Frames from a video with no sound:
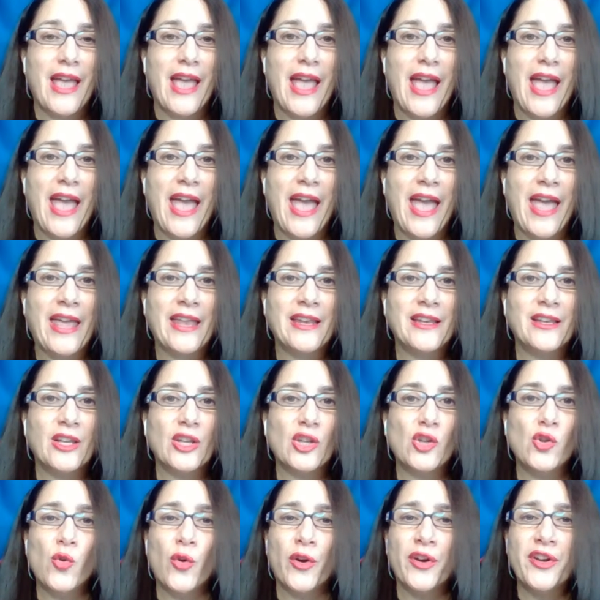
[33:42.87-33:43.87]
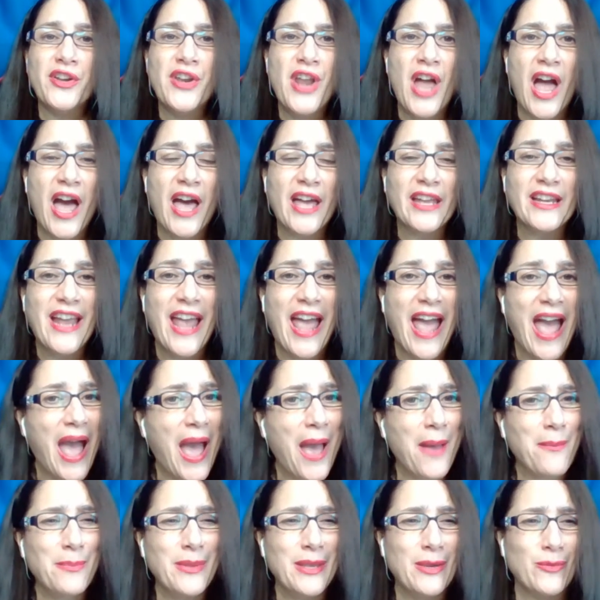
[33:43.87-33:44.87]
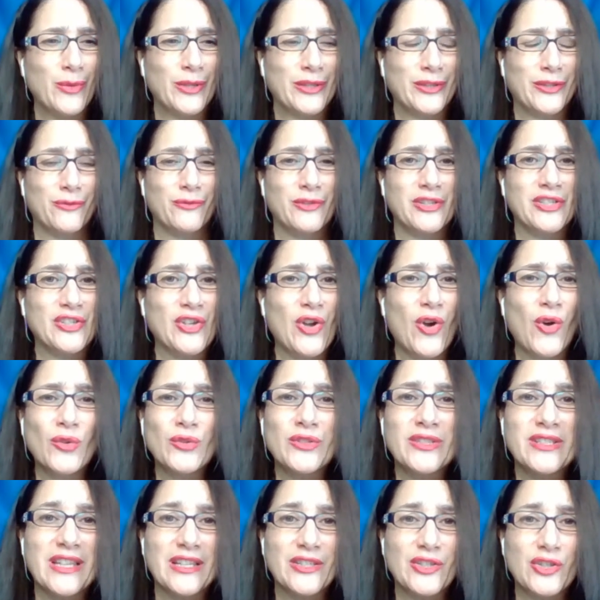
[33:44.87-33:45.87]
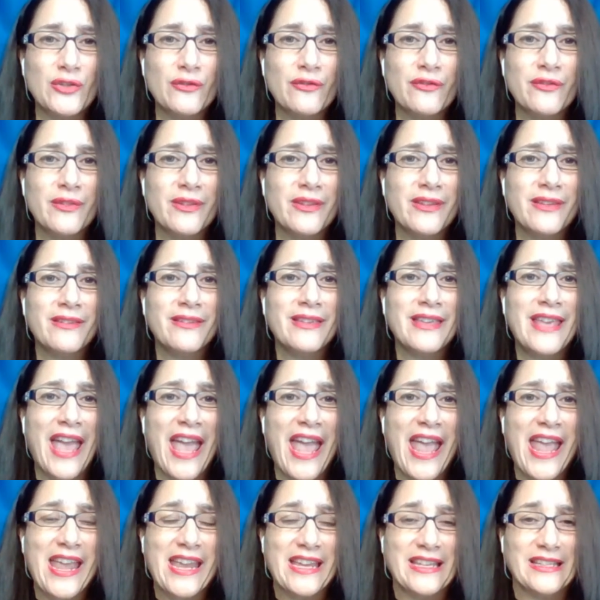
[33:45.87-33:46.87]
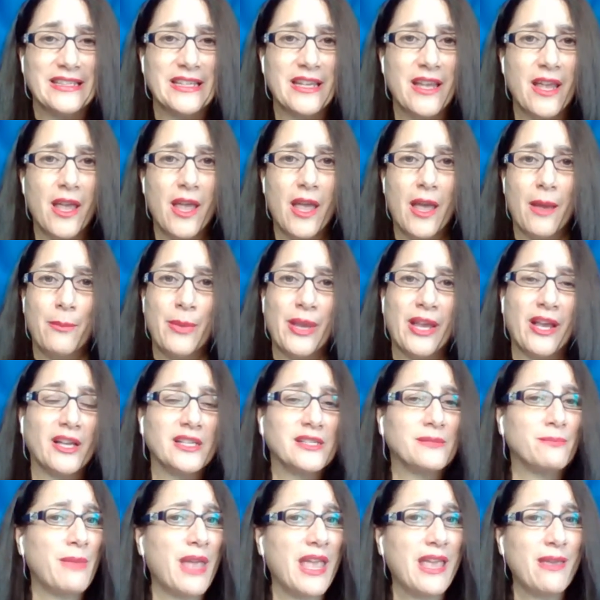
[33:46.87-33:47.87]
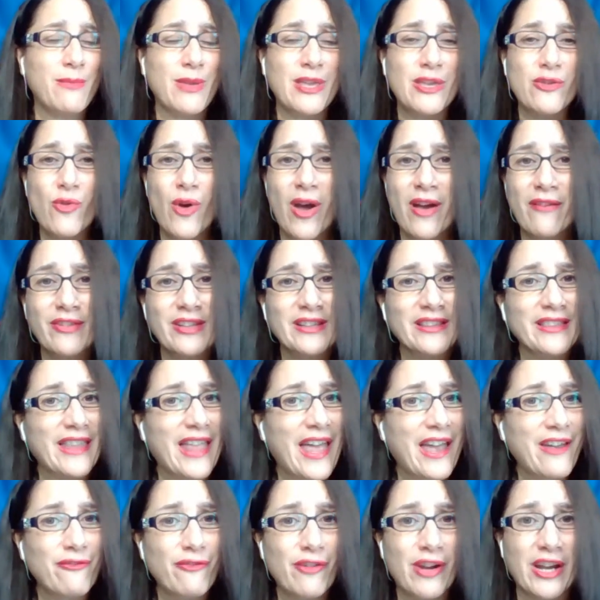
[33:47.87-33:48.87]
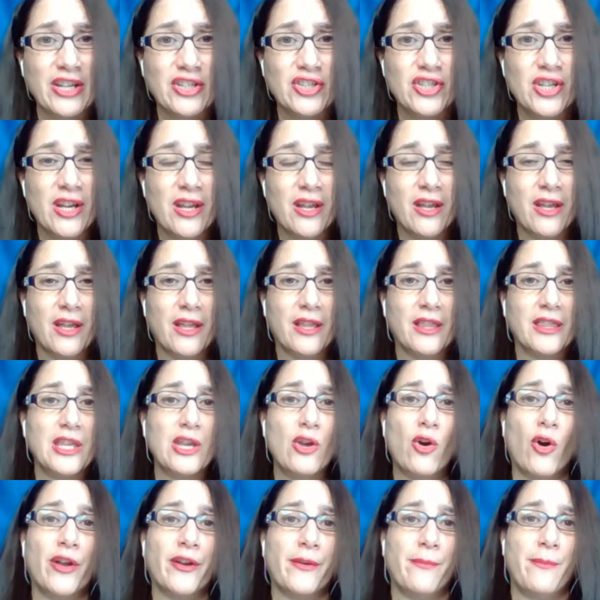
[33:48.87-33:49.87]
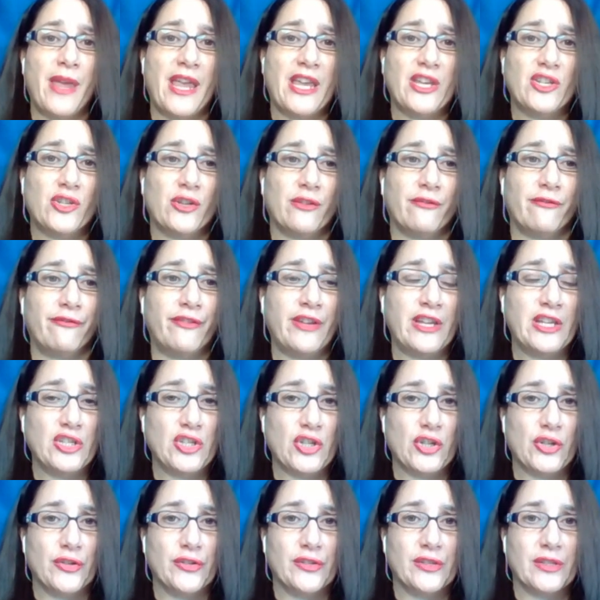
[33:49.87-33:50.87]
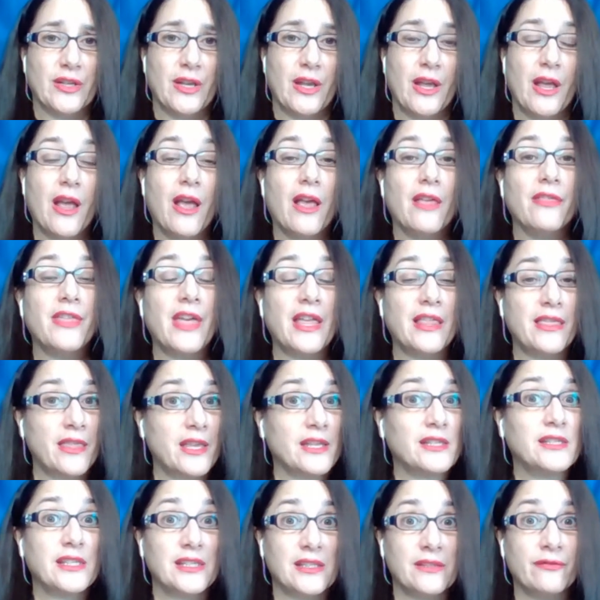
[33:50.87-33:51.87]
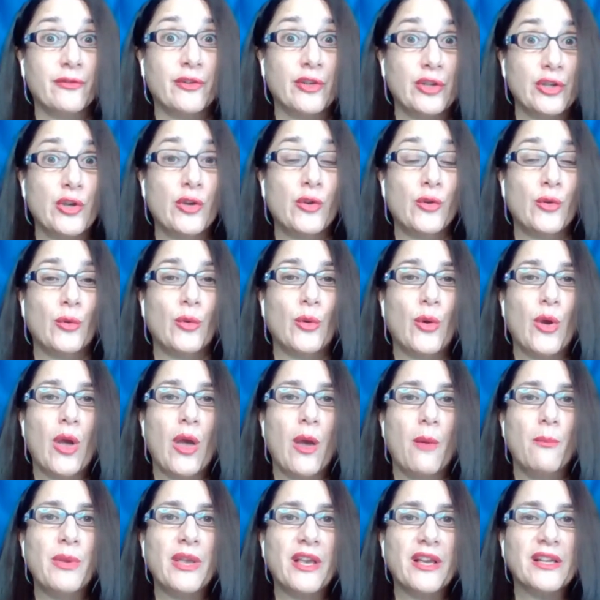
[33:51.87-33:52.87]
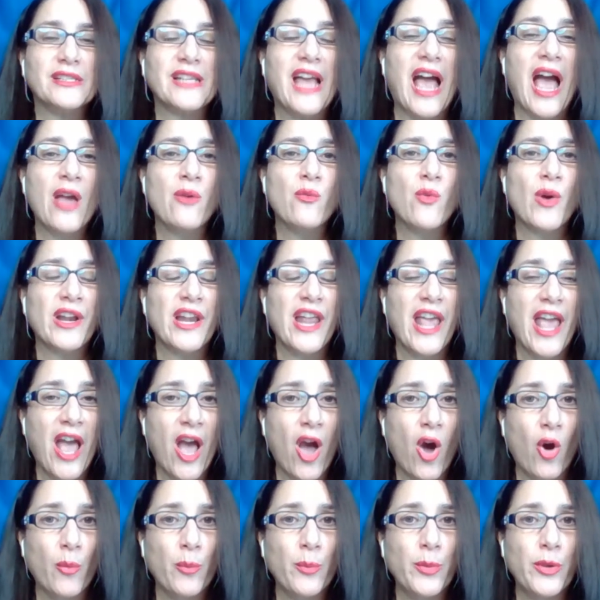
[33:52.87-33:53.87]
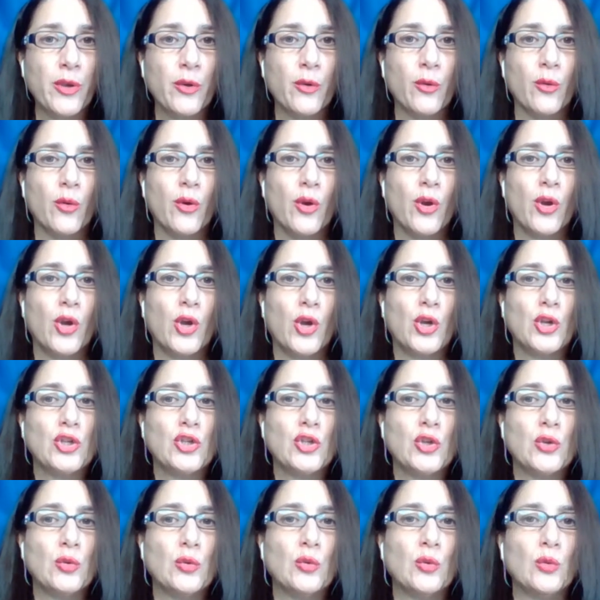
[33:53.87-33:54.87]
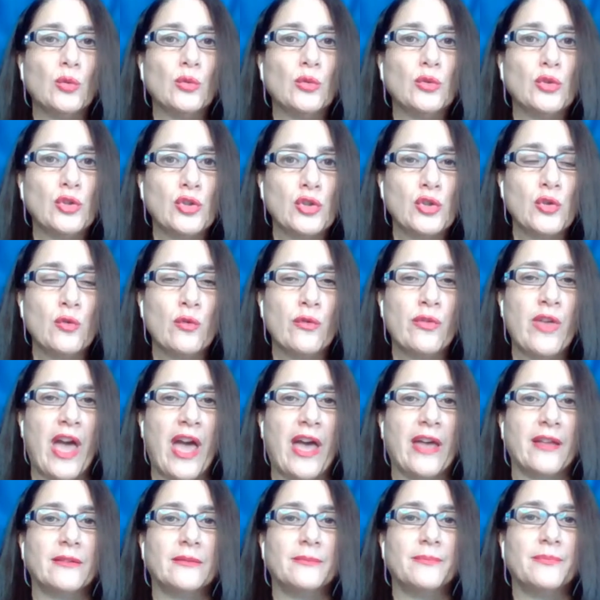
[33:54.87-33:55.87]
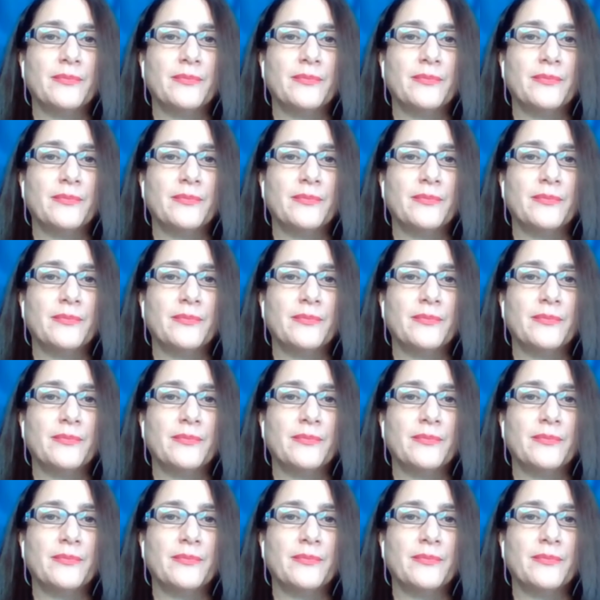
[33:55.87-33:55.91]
and you're not happy with the results that you've gained because maybe you haven't leveraged the automation features, then this is for you, because I want to help you to do that.